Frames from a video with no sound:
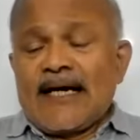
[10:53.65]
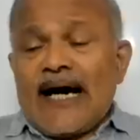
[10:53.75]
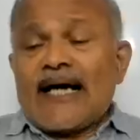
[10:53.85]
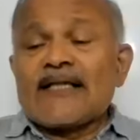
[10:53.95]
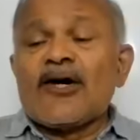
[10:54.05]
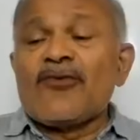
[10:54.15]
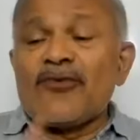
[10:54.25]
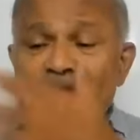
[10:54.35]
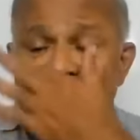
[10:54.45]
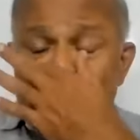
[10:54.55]
and
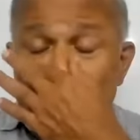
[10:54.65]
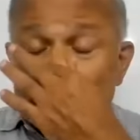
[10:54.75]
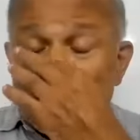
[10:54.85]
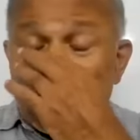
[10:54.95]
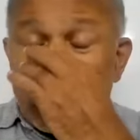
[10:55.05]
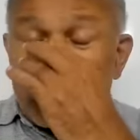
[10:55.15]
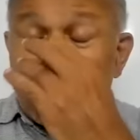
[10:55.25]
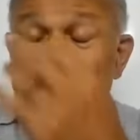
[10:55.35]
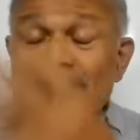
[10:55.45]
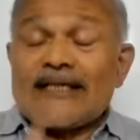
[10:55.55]
therefore it is true
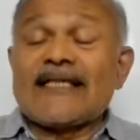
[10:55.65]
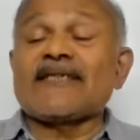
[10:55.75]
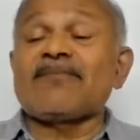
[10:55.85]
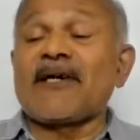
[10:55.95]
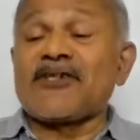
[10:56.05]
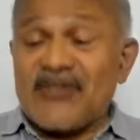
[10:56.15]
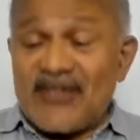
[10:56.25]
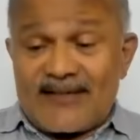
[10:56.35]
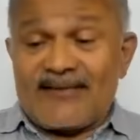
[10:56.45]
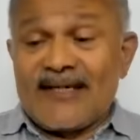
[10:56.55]
homogeneous
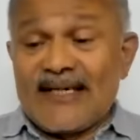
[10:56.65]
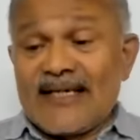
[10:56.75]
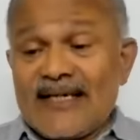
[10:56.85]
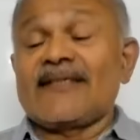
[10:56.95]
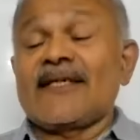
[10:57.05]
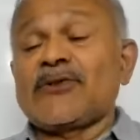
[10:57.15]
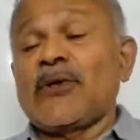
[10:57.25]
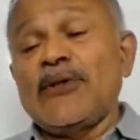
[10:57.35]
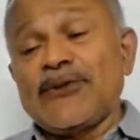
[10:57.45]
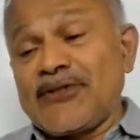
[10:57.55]
mixture. It is a
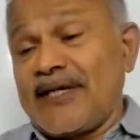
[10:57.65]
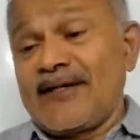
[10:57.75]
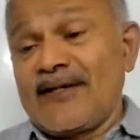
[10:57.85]
solution.